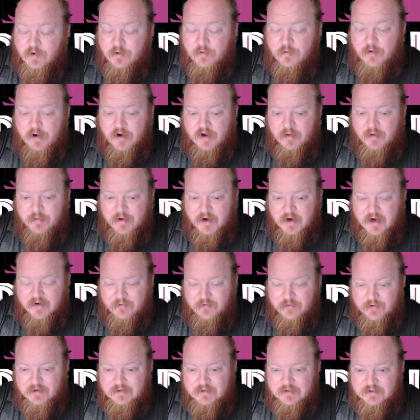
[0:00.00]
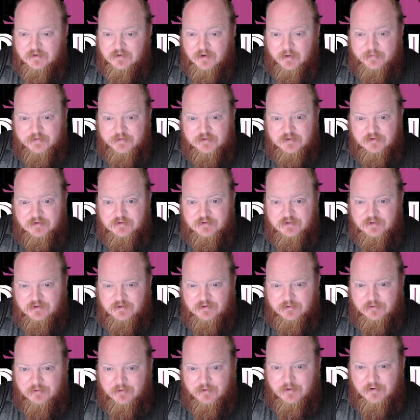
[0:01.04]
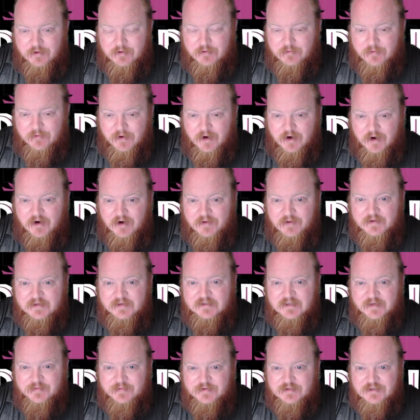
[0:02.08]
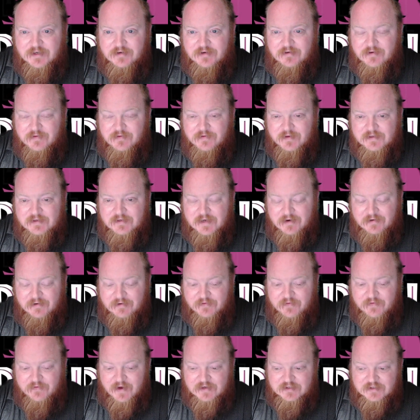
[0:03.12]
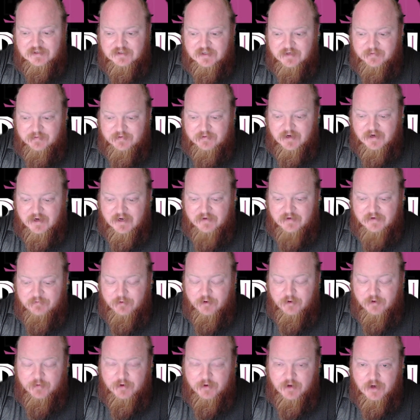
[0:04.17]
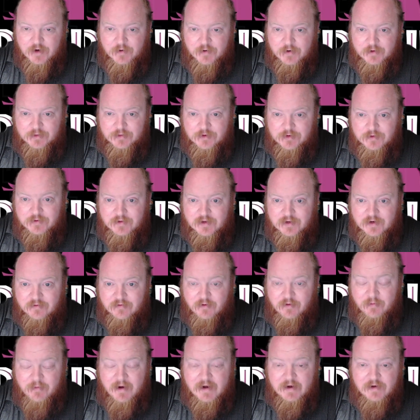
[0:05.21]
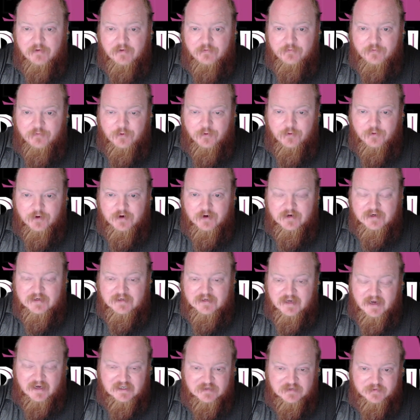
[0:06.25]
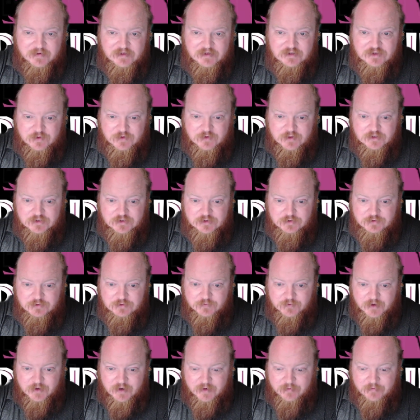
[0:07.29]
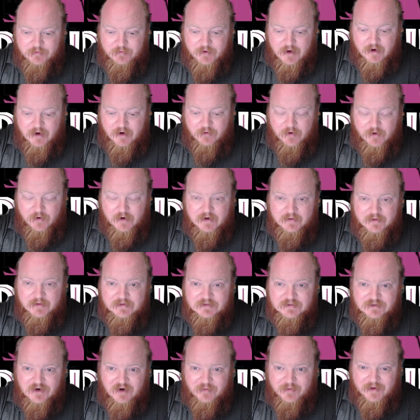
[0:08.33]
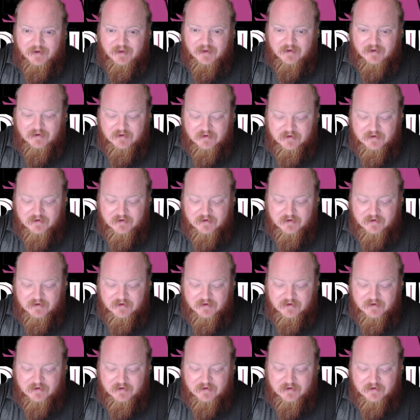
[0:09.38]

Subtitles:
Welcome back, everyone, to episode 2, where on this episode of the Tyranid Faction Deep Dive, we will be going through the remaining 4 detachments you can choose from while running this army.